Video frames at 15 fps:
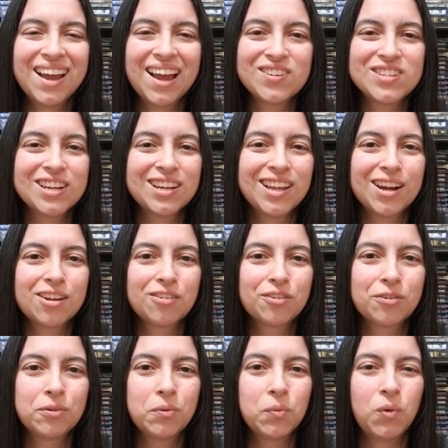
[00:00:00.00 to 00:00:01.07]
I've seen a lot of
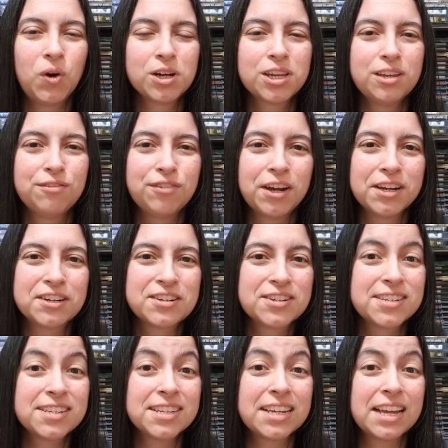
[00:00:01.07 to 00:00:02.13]
wonky
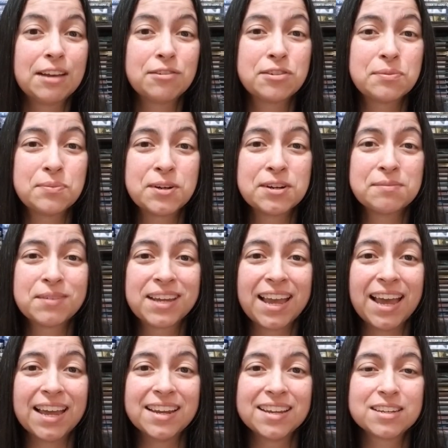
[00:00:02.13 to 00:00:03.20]
fighters that have some weird
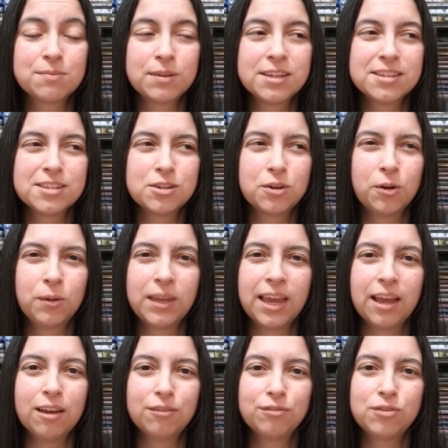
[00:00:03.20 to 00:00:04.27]
mechanics because you only
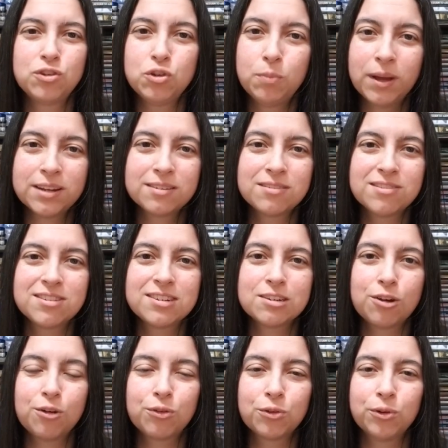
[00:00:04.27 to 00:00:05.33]
have two buttons to
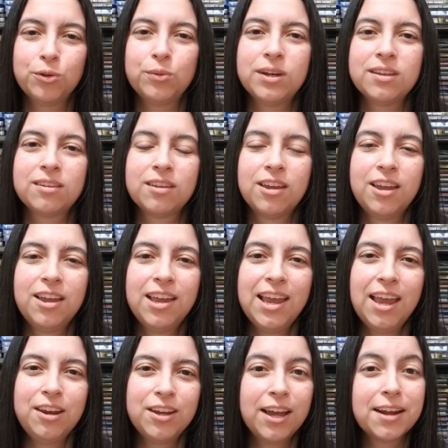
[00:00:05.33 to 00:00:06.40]
go through with,
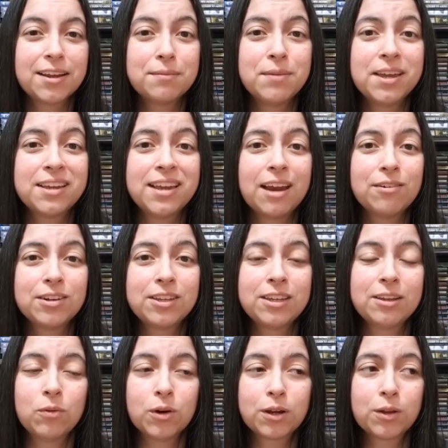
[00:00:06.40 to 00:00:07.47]
and you gotta make
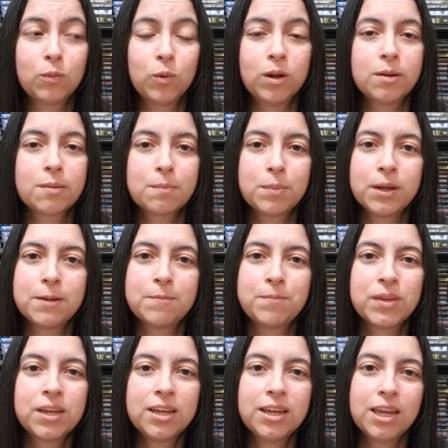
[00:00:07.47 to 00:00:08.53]
everything work in one. But
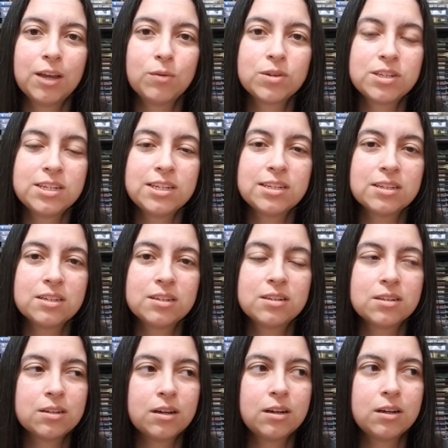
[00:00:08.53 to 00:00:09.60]
it was
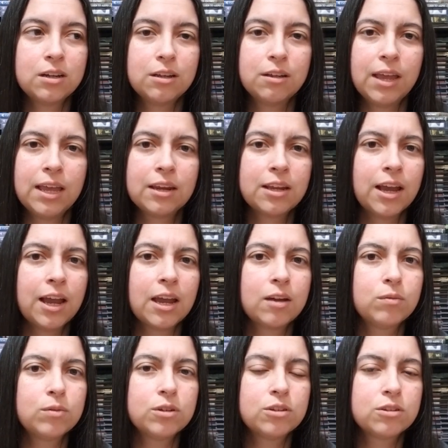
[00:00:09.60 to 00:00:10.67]
decent. The end
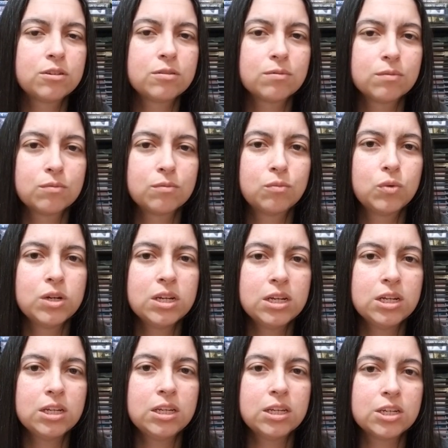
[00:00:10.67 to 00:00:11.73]
guy was
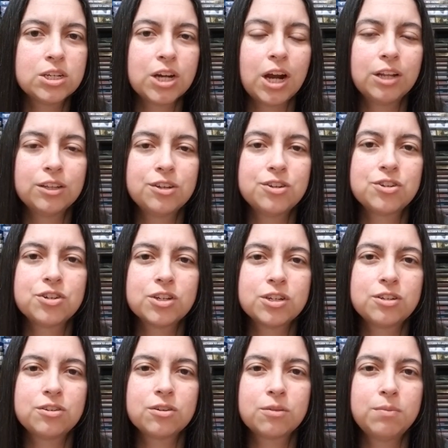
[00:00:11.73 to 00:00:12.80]
really a challenge.
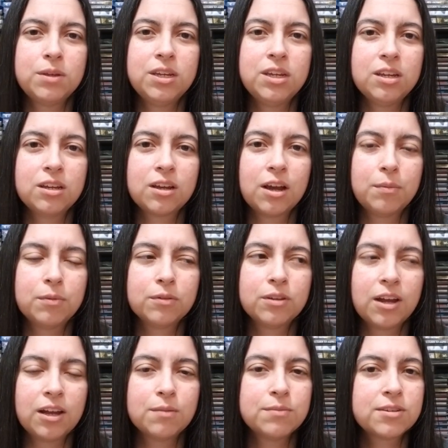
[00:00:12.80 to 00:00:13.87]
It took me a couple
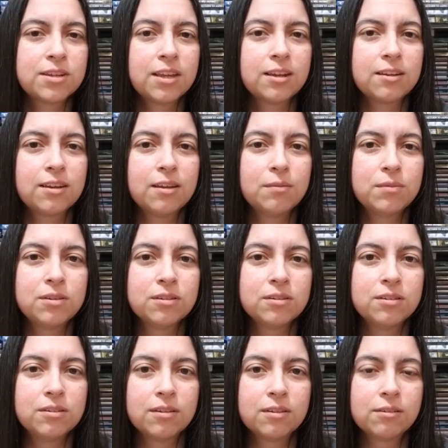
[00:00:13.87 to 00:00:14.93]
times to get him
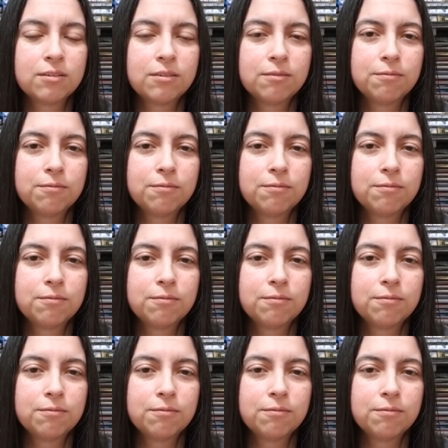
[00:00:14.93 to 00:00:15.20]
to